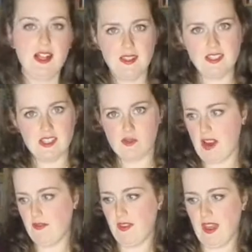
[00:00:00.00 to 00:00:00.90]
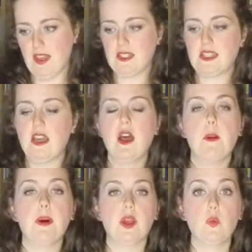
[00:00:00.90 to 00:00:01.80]
This is great for that,
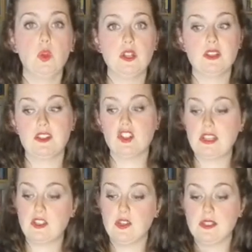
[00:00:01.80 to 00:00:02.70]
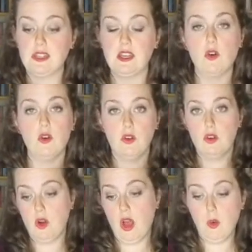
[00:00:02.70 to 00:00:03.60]
but I wouldn't suggest using it on
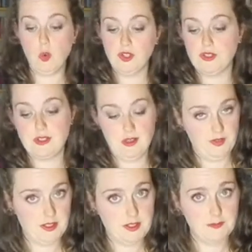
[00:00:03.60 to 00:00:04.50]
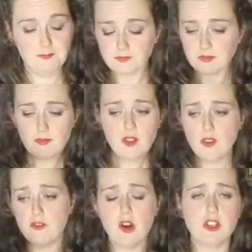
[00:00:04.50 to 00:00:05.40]
a wooden surface,
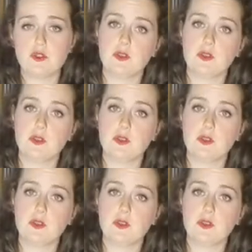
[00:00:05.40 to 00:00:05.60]
a varnished